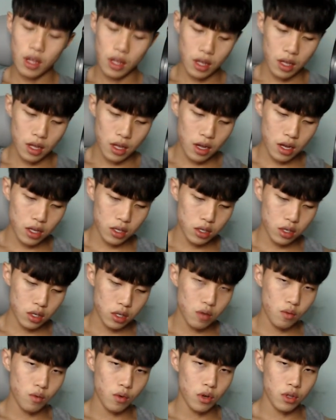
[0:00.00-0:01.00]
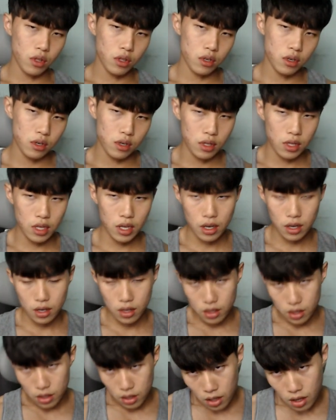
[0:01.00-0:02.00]
I just wonder
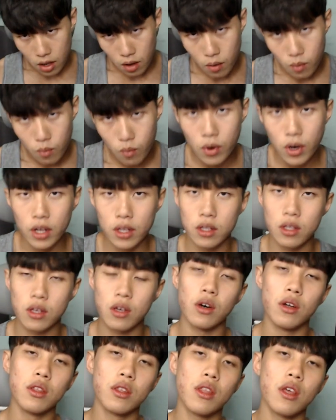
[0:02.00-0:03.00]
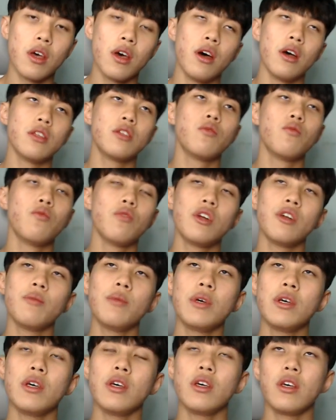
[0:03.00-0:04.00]
that what content will
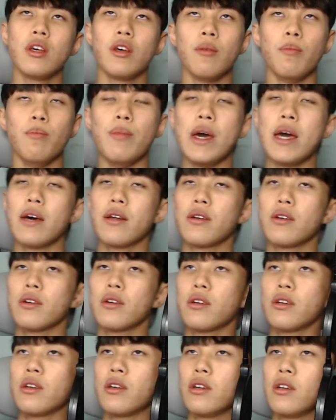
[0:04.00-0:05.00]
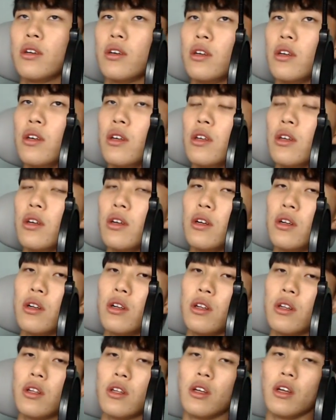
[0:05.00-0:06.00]
be better.
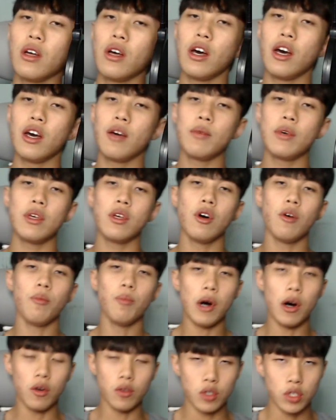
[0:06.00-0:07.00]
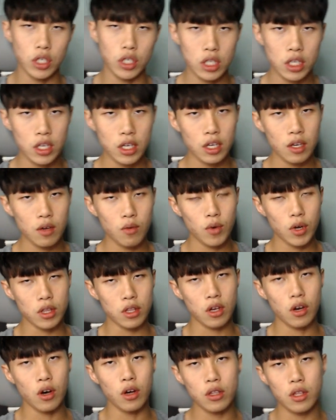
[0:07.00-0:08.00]
I mean, about GT, what
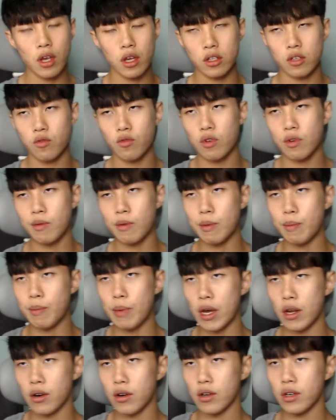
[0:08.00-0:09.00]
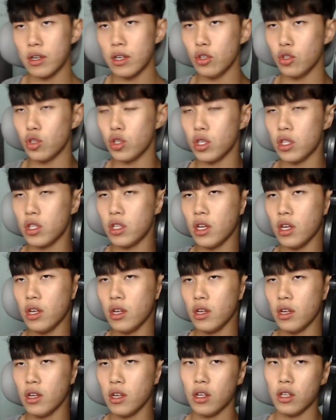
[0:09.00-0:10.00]
content will be better in GT?
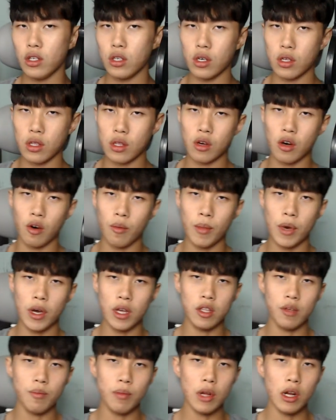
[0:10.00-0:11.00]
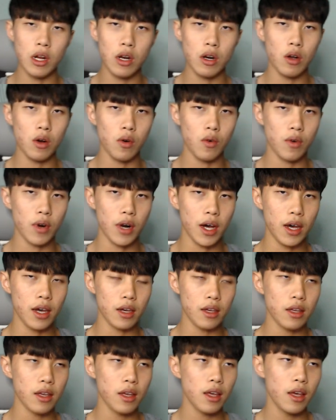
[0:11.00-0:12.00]
Just comment below, like
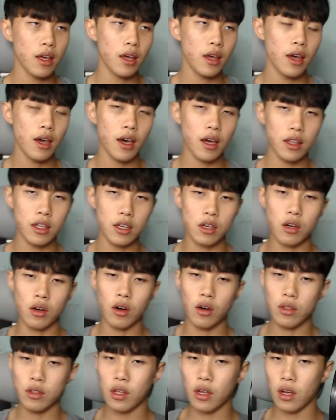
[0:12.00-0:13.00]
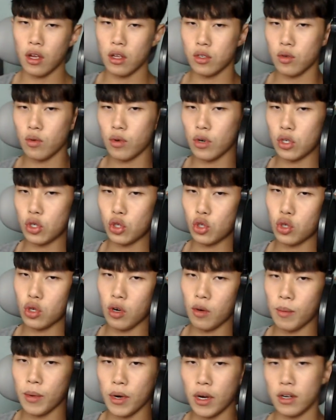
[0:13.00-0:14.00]
any content will show
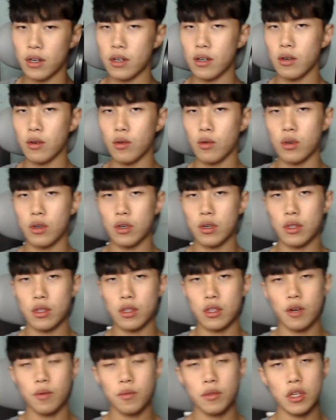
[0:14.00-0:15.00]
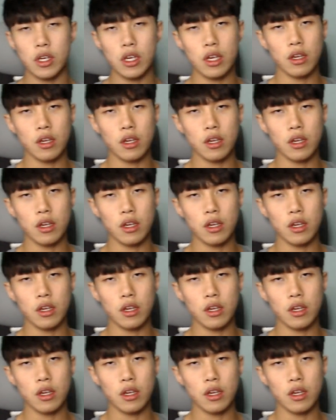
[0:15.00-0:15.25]
better or something.